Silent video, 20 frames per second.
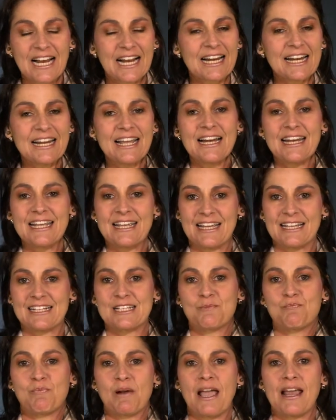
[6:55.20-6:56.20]
clearly
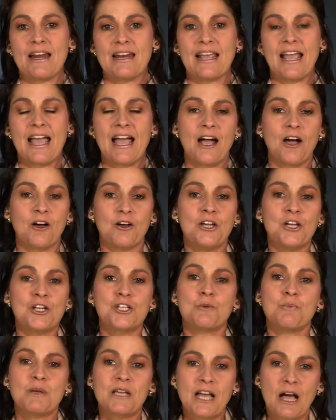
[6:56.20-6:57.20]
explaining how
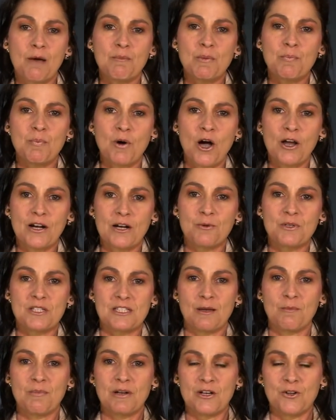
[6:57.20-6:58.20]
to become a partner with
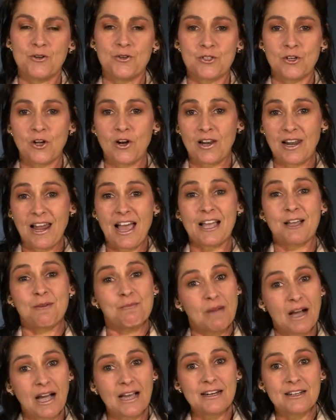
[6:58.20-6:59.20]
somebody who's not like
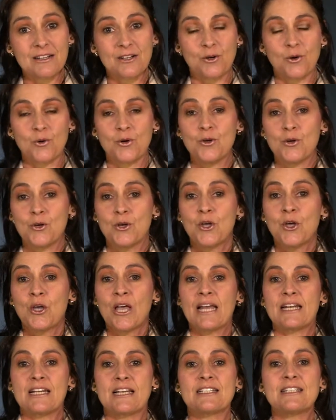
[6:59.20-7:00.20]
minded or who
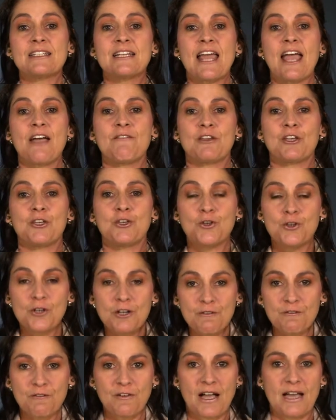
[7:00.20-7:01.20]
doesn't have a
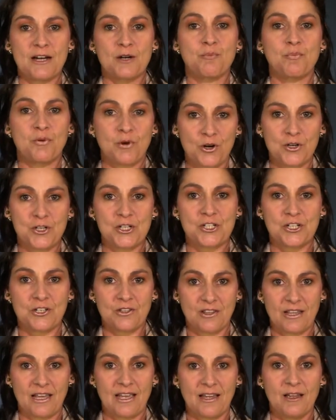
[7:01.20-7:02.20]
unified approach to
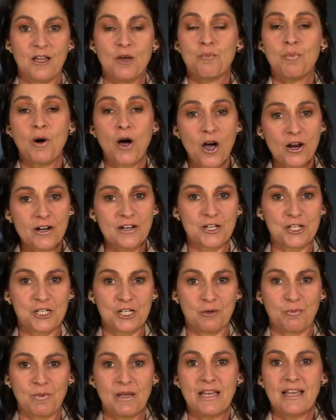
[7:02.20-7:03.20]
their
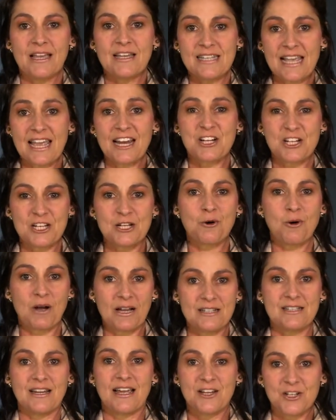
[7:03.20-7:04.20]
partnership is actually
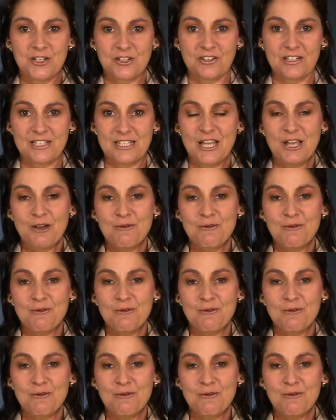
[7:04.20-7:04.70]
quite dangerous.